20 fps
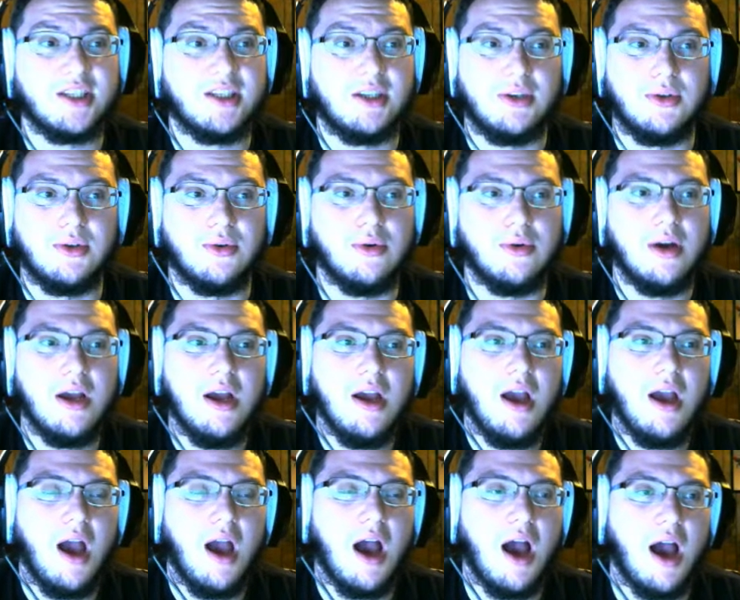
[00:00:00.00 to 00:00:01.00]
to
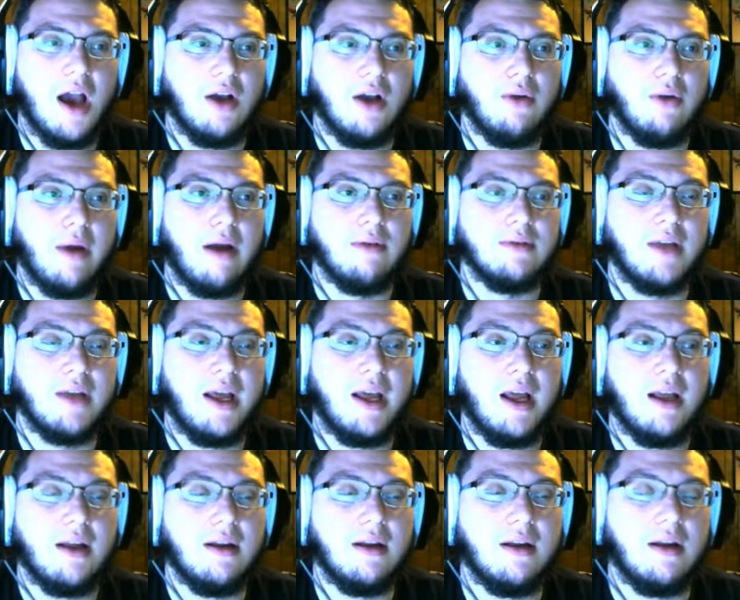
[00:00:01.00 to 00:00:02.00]
ground
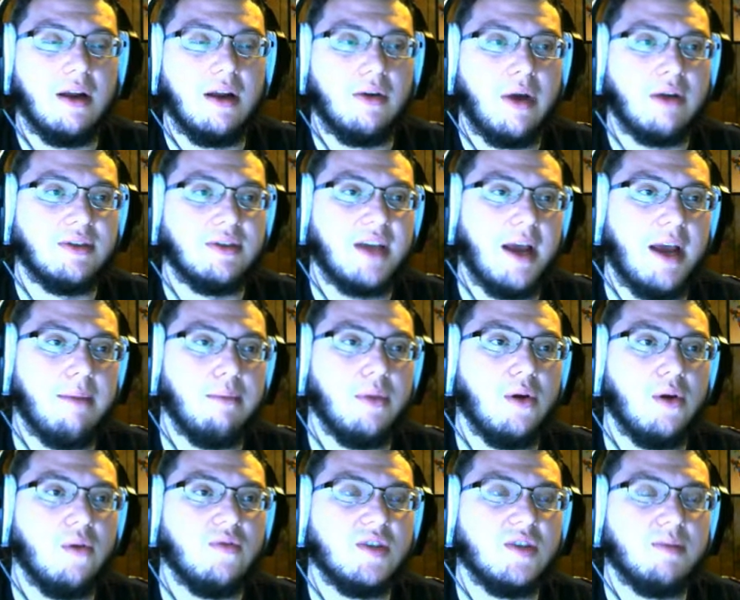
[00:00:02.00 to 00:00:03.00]
type
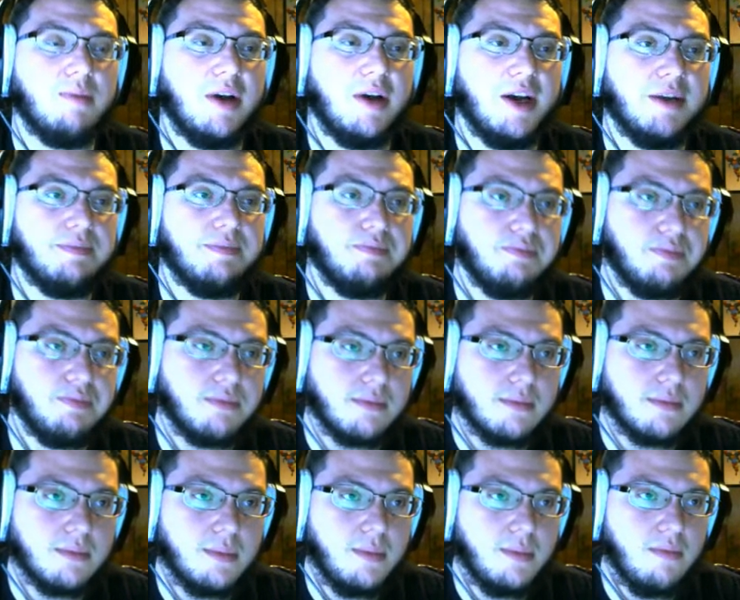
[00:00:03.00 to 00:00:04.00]
moves, but
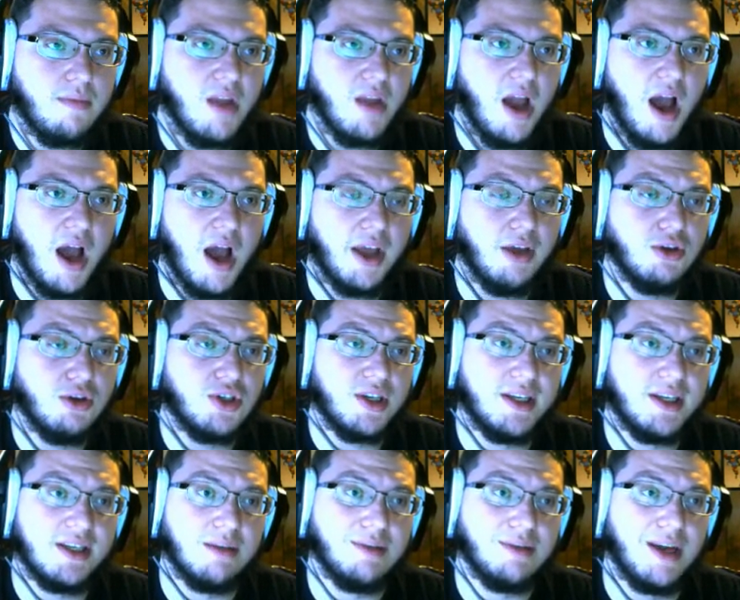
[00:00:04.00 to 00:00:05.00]

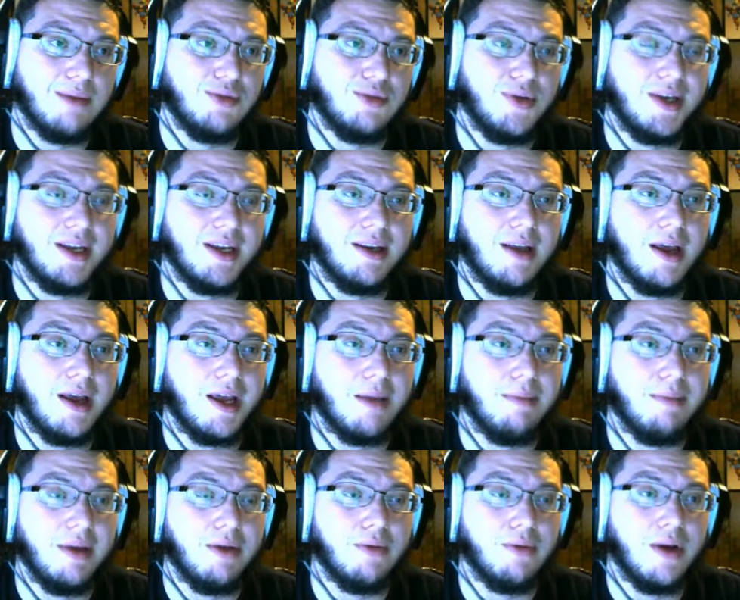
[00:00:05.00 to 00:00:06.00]
usually sometimes it
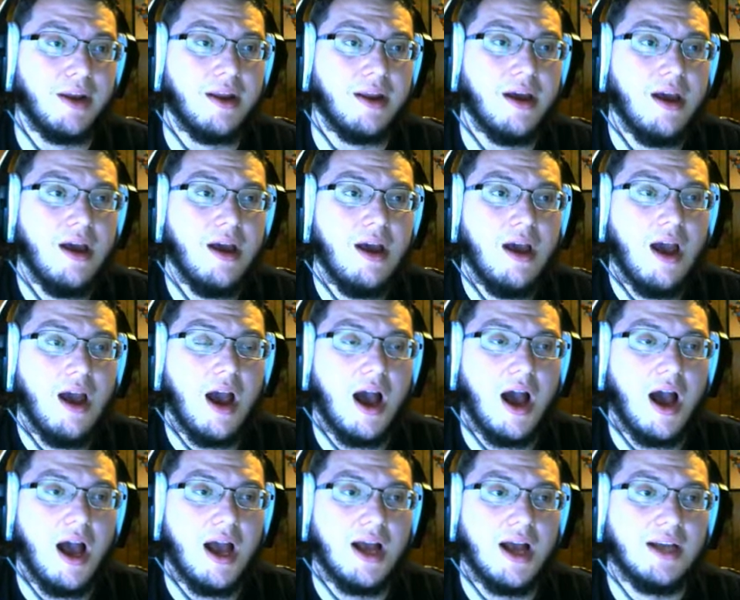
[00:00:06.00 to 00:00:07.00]
can be run
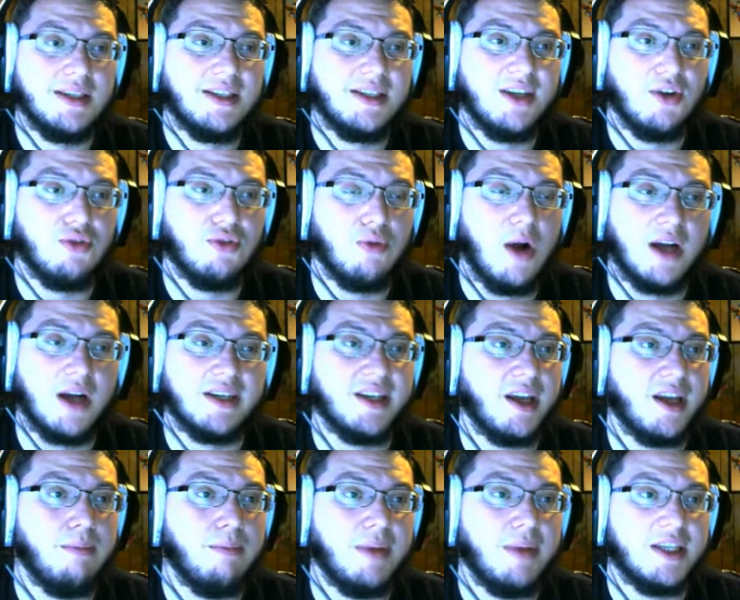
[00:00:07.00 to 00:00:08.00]
stealth rocks, it
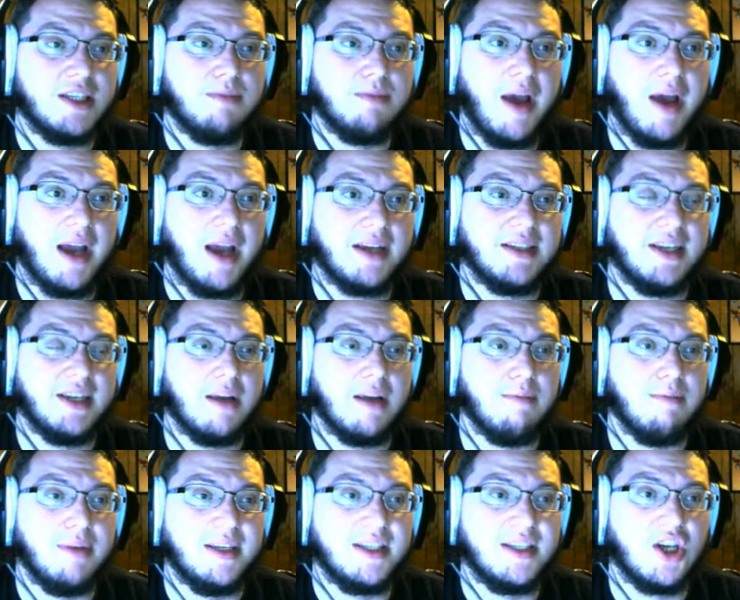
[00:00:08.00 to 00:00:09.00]
can be specs, it
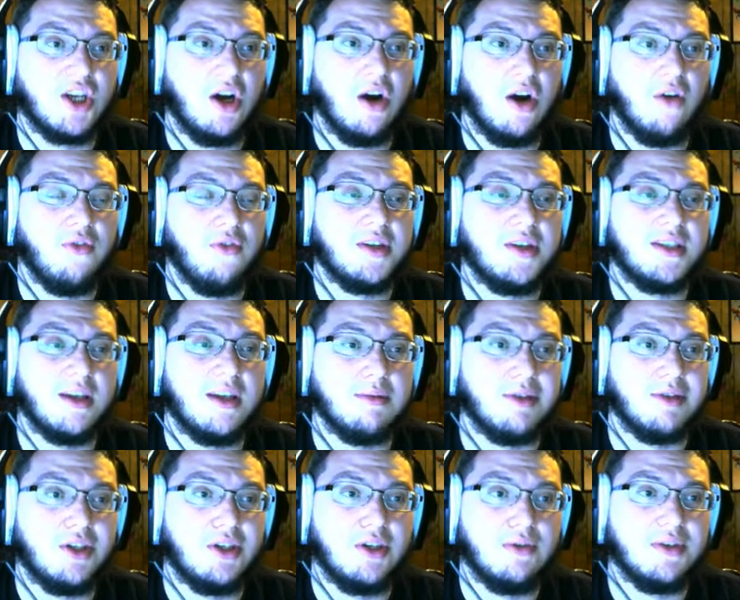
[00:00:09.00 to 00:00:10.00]
can be scarfed
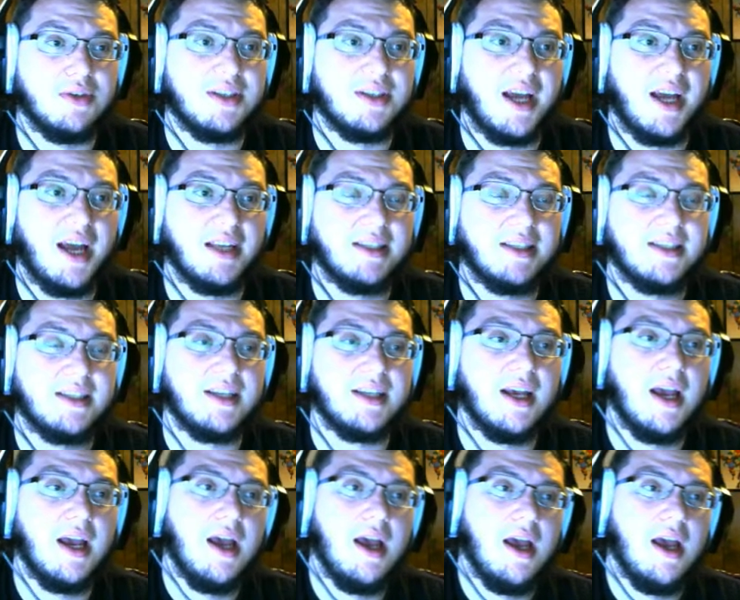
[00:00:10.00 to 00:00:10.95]
substitute sets.